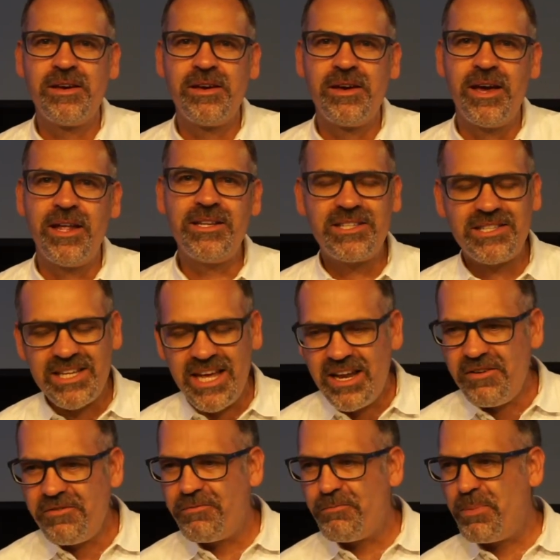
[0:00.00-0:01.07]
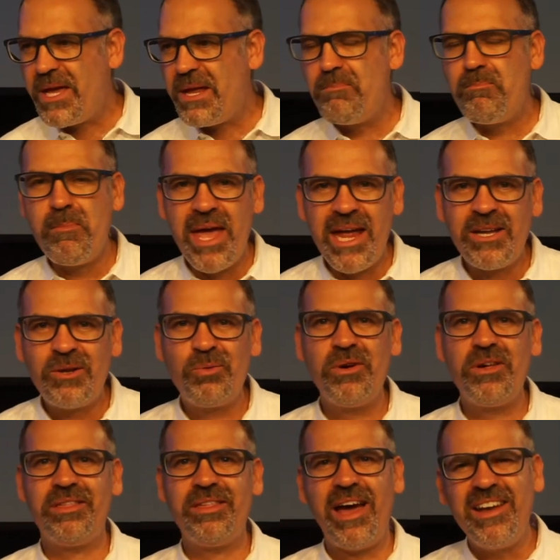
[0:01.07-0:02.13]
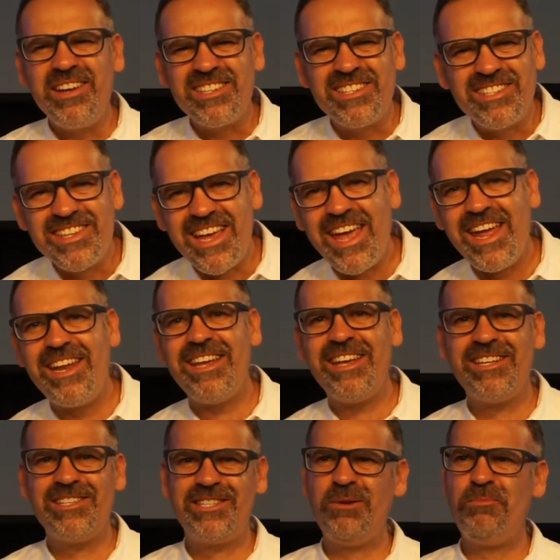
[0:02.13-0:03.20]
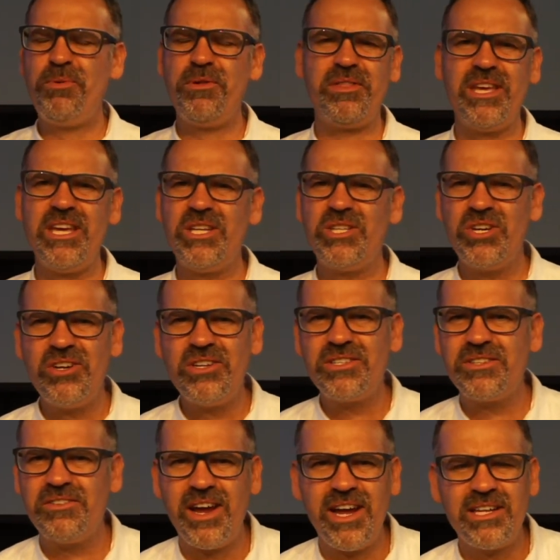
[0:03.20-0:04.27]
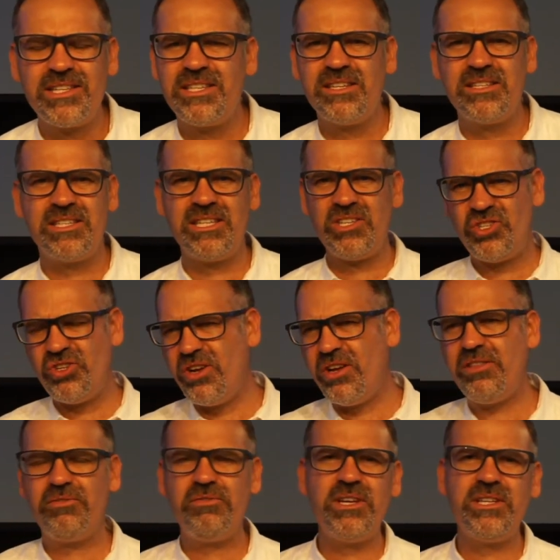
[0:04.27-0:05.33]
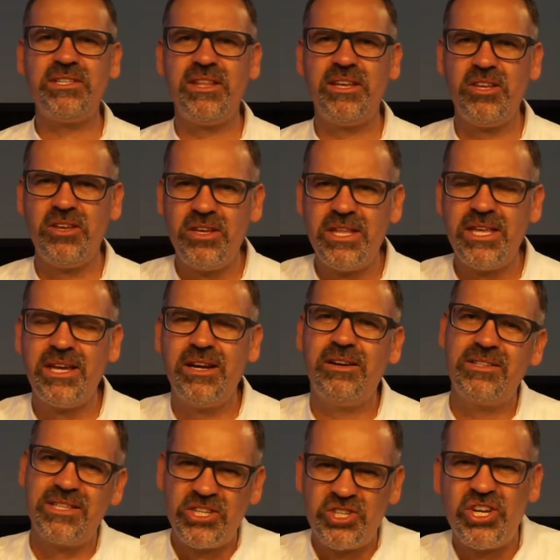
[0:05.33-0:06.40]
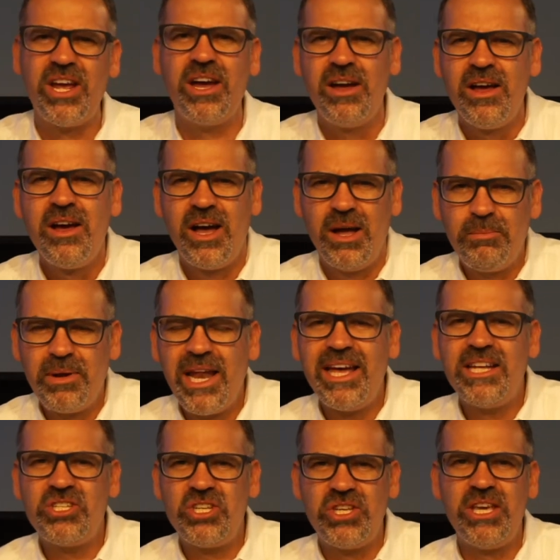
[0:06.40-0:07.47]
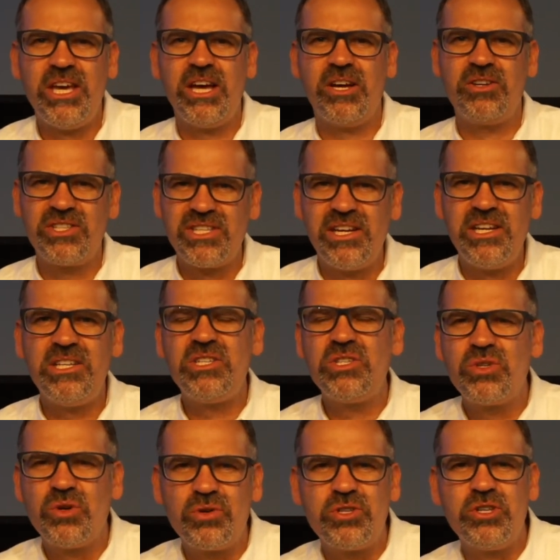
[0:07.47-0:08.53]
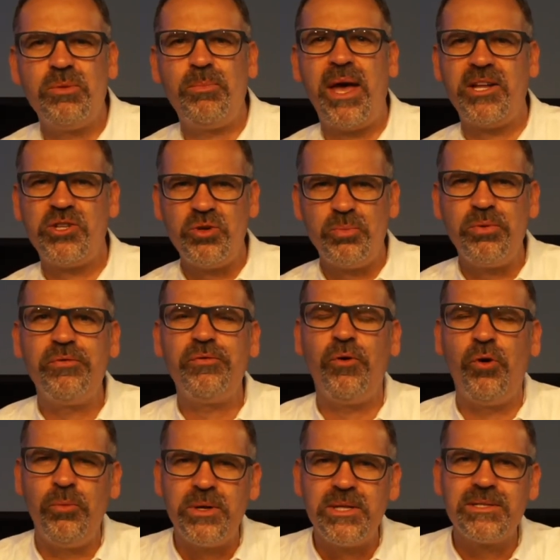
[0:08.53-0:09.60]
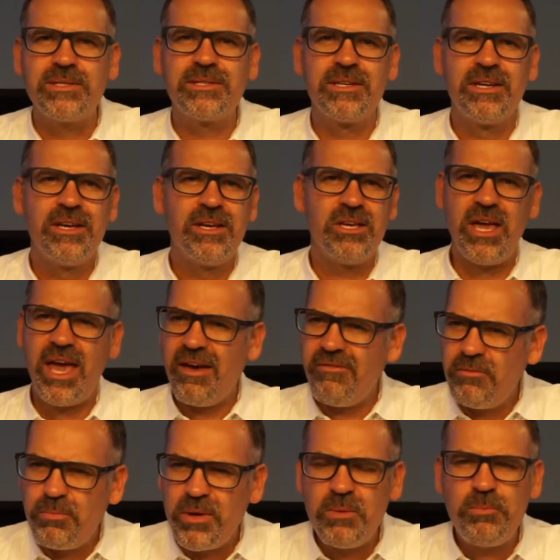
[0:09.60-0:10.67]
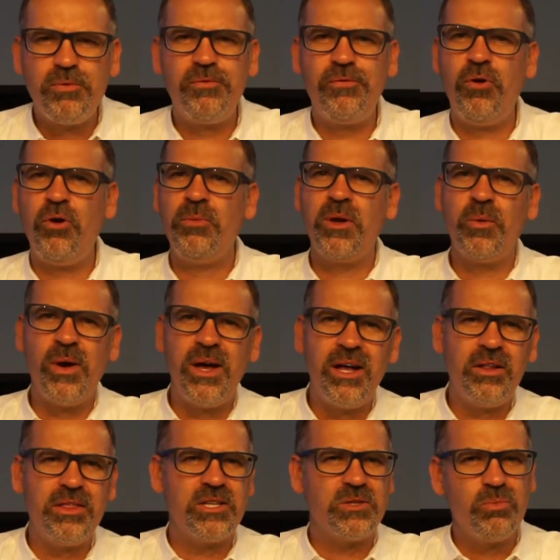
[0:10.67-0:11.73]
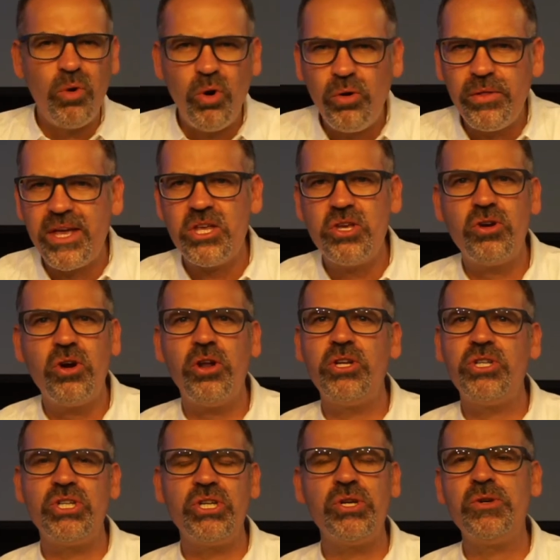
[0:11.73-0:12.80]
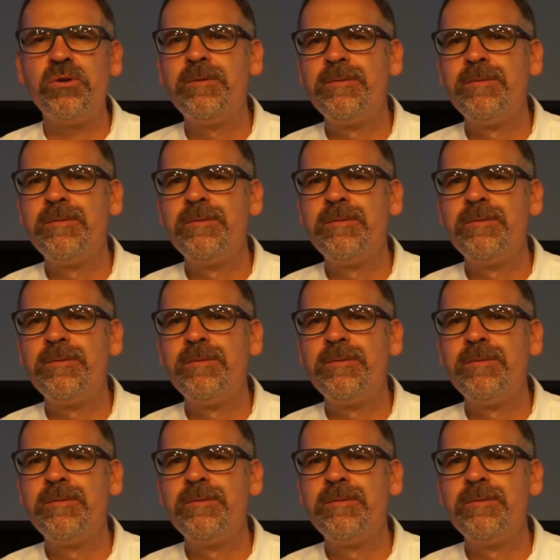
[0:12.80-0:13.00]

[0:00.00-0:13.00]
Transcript: And instead of being met with understanding and sympathy, he turns around to you and says, you know, the reason that you're in here is actually, I'm glad you're here because I need to talk to you about your performance. You haven't been performing well. There's more that you got to do.